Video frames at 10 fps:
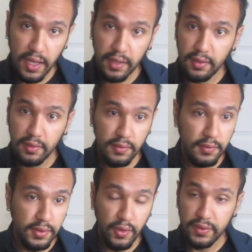o'clock.
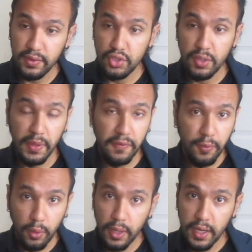They're at the gym at
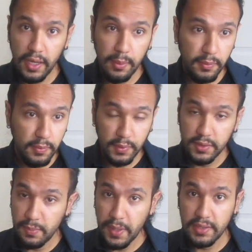4 a.m.
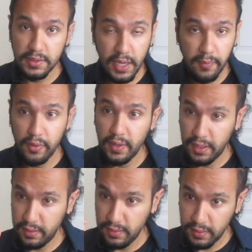to make time for
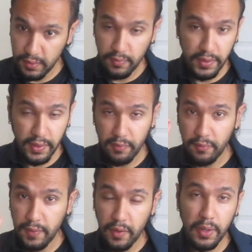that, right? They have
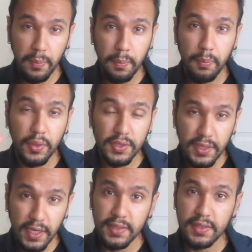a very
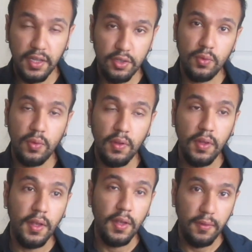precise schedule,
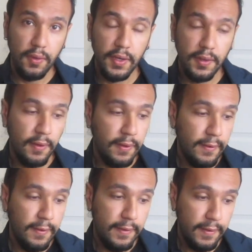right?
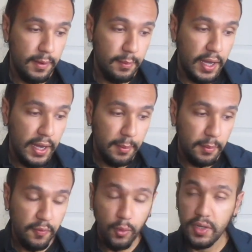
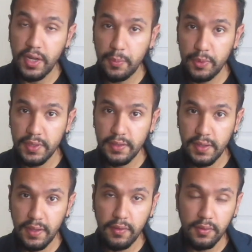I'm 49th
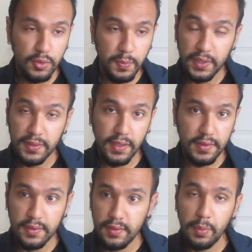percentile, which makes
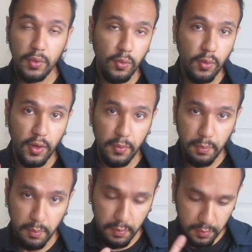sense. People who are